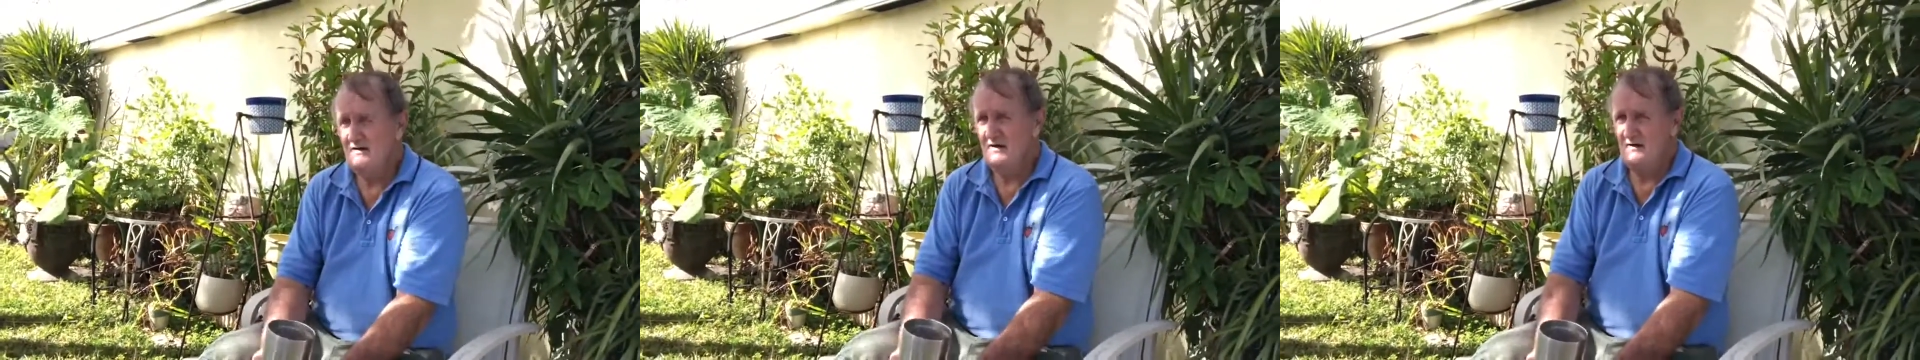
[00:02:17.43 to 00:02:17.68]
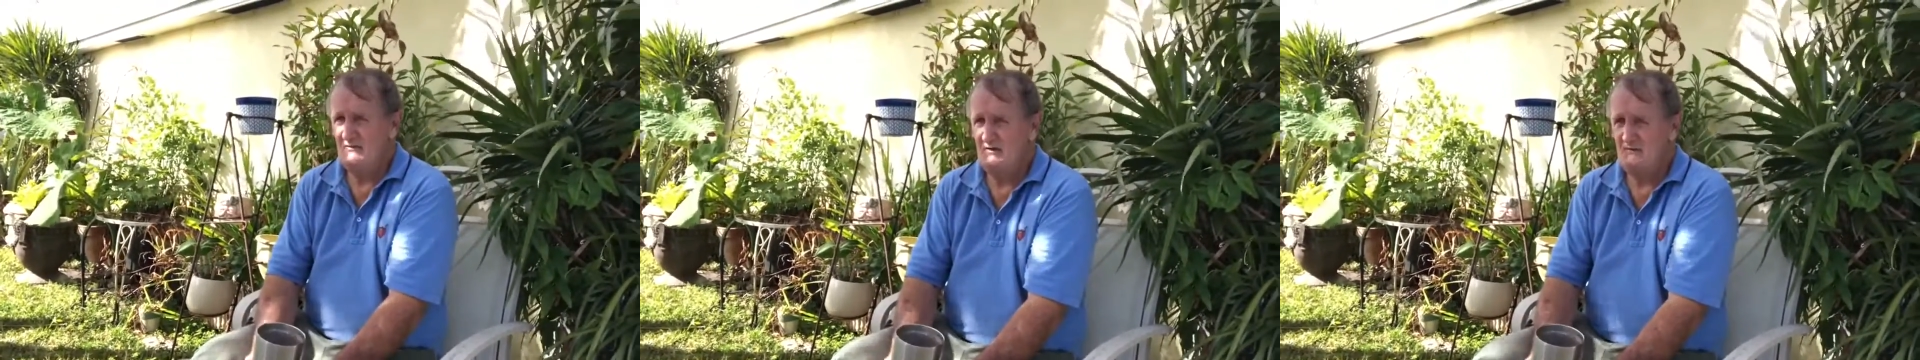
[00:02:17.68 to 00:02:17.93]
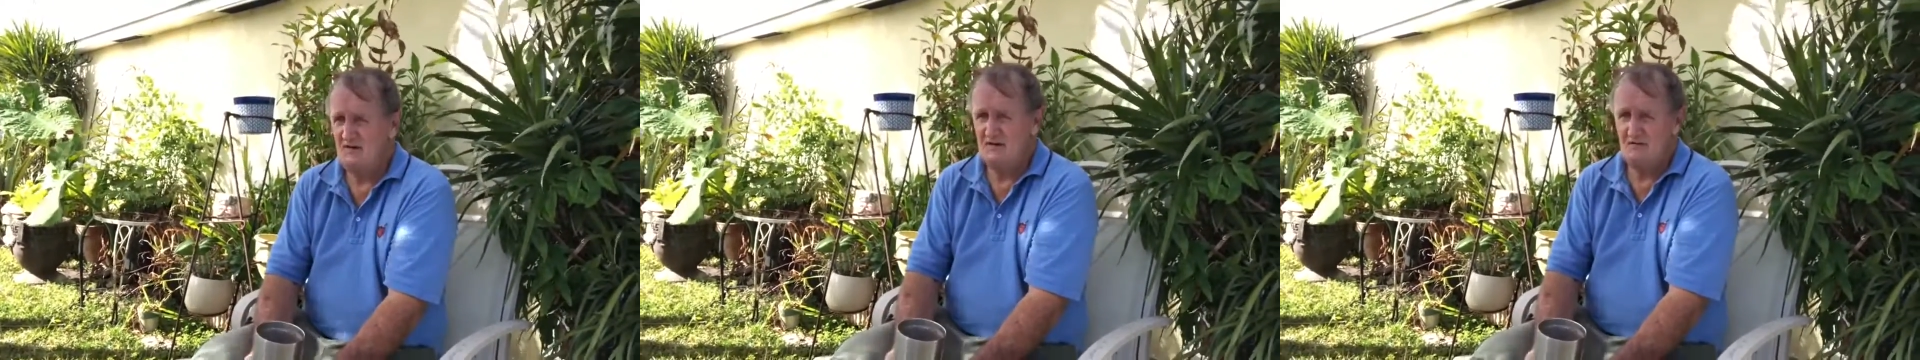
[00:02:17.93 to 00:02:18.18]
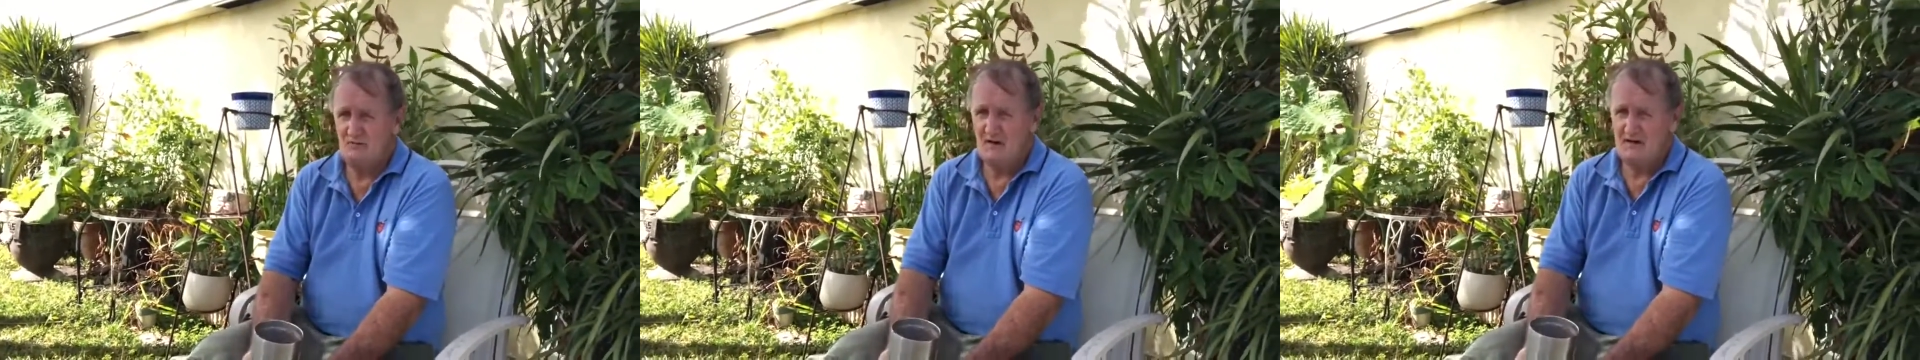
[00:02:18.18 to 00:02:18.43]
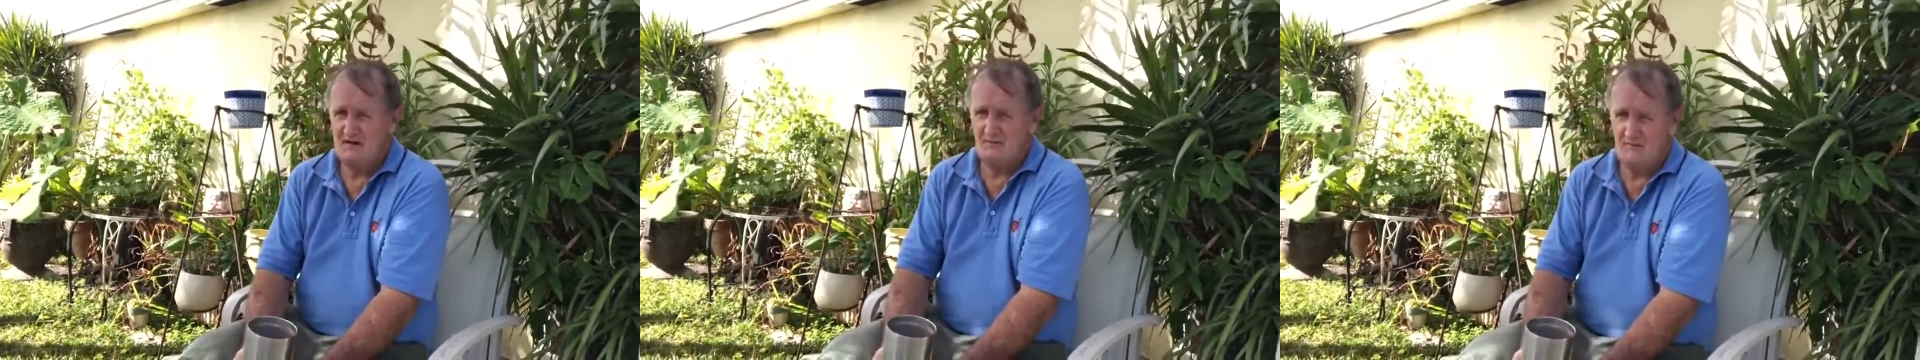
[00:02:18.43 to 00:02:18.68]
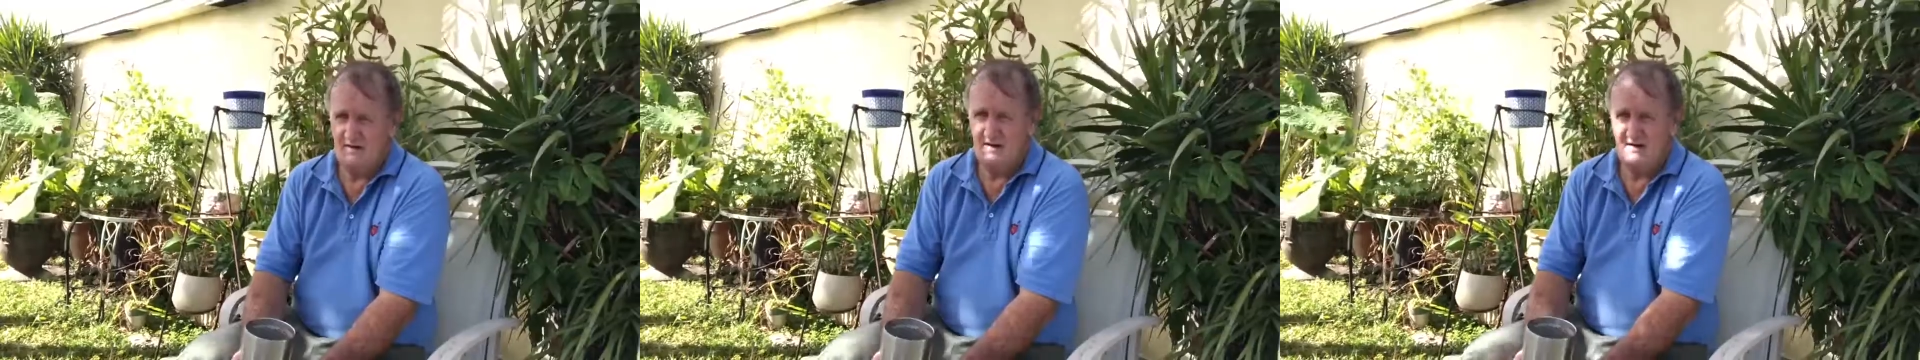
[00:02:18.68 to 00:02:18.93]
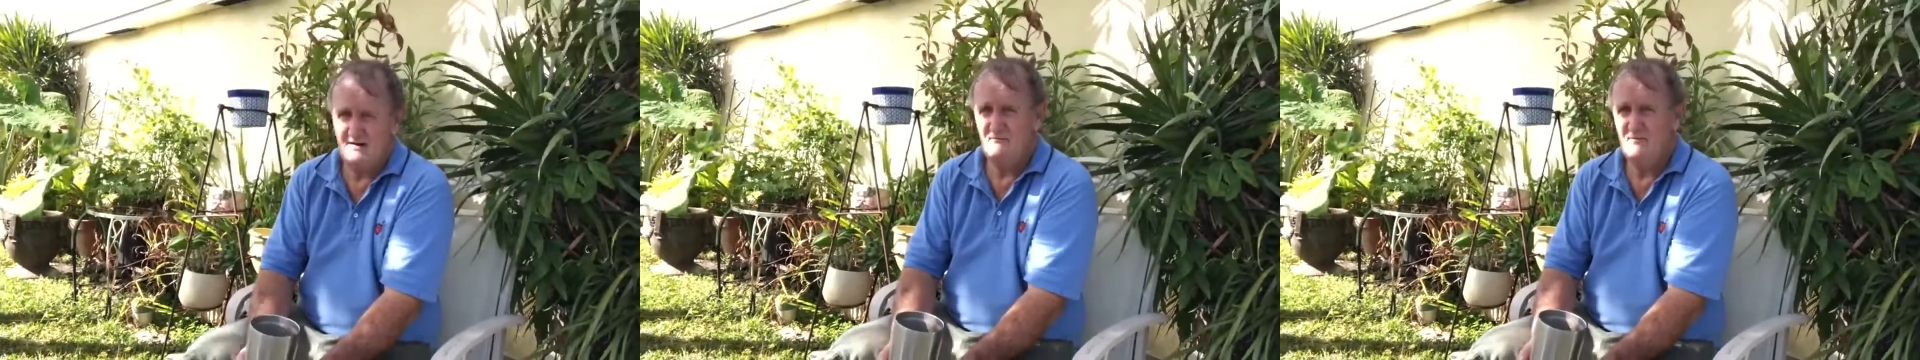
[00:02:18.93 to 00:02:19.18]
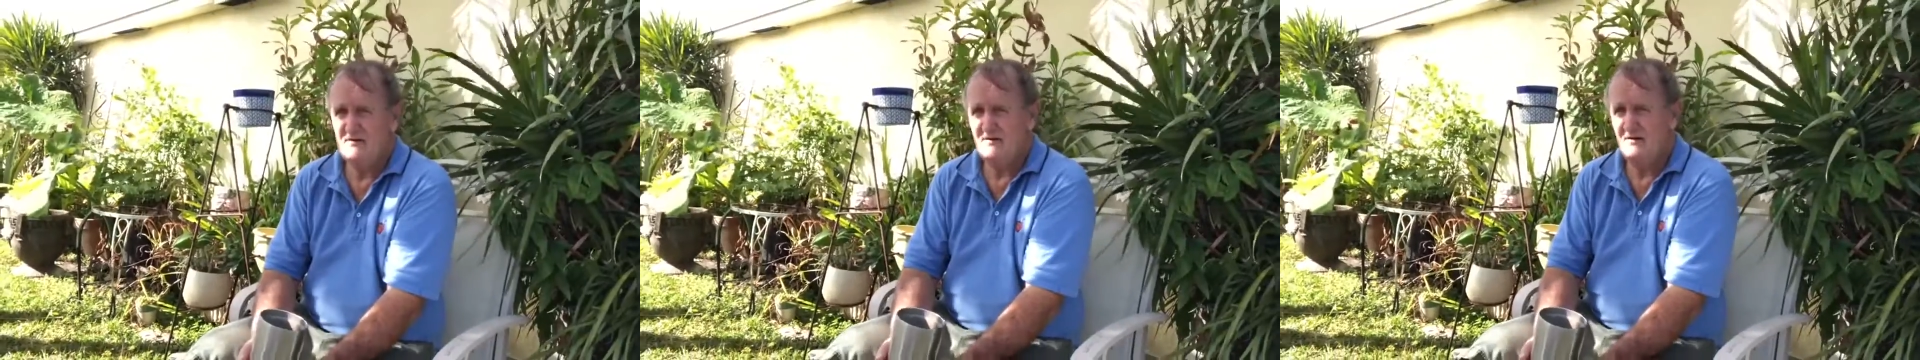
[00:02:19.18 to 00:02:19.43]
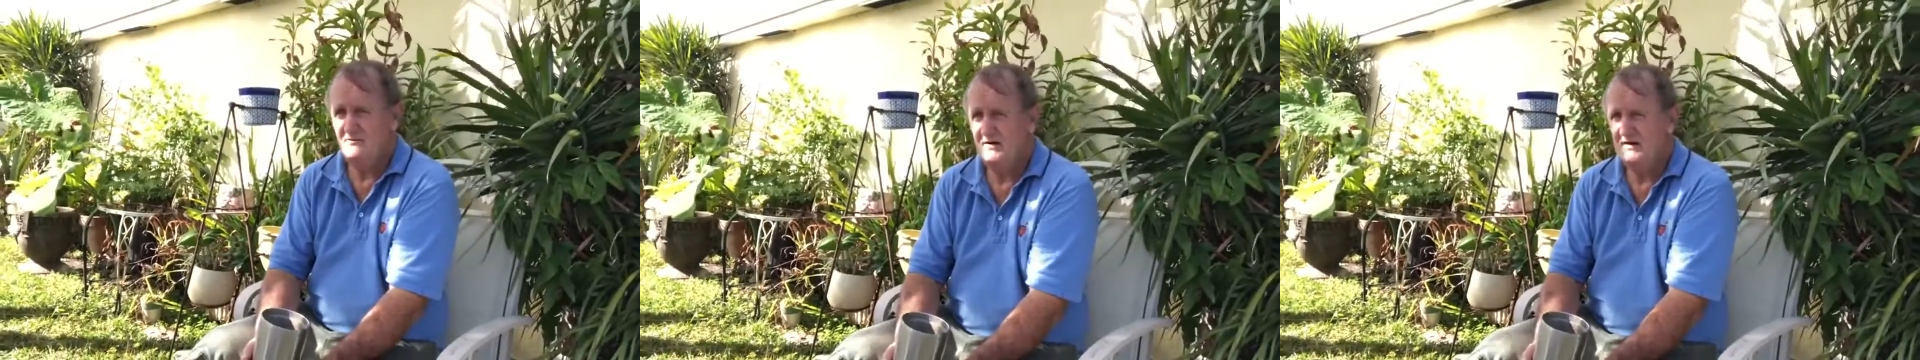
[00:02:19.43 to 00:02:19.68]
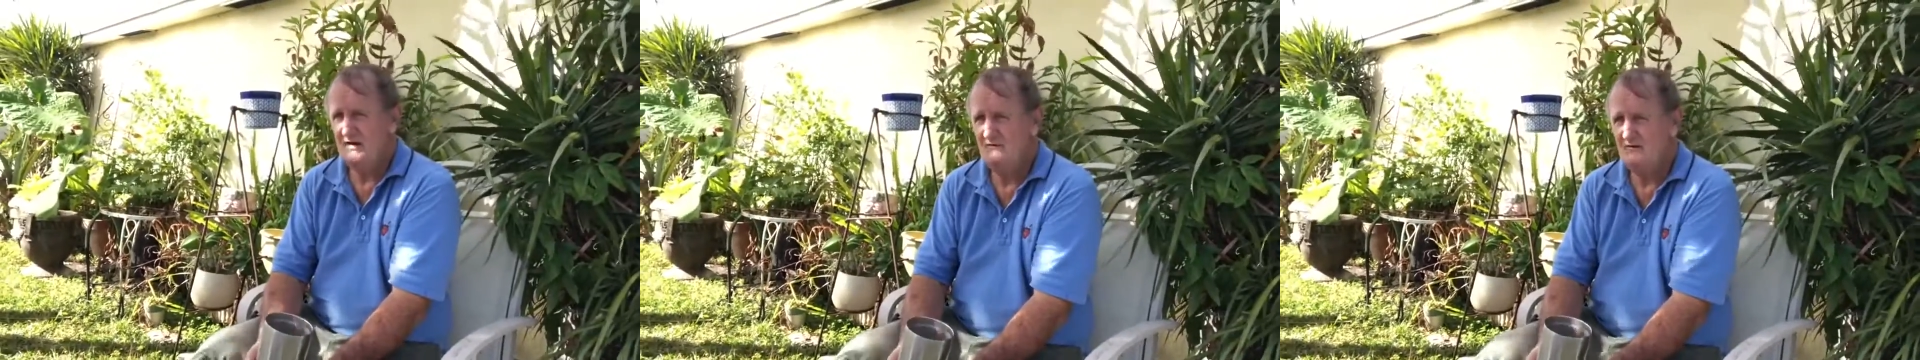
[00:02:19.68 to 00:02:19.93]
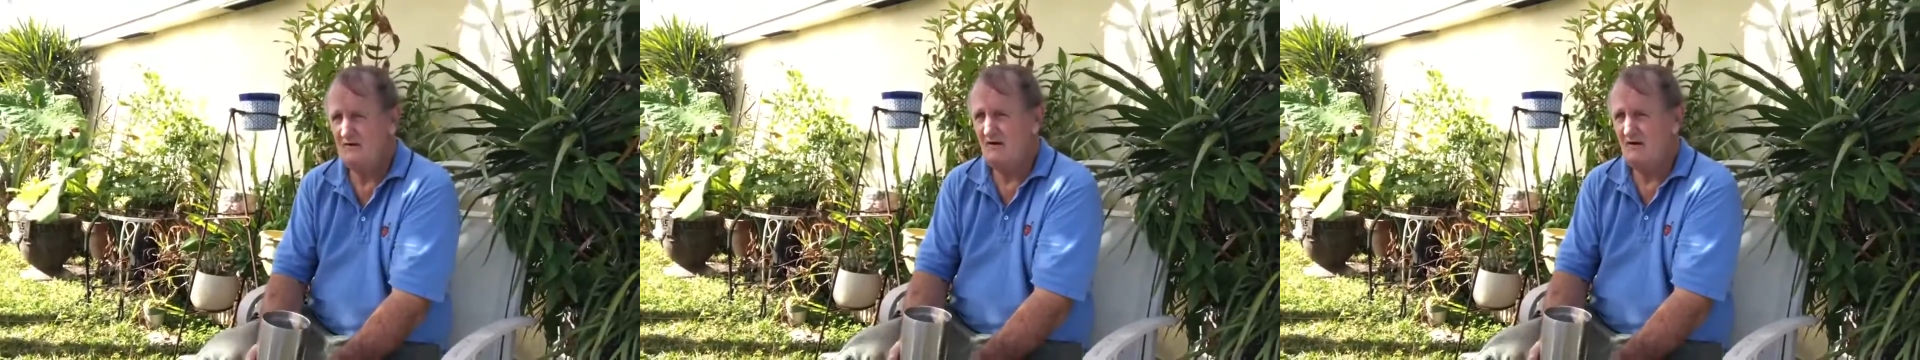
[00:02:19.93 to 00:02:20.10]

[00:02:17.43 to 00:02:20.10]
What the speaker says: I'm an impatient man, but it was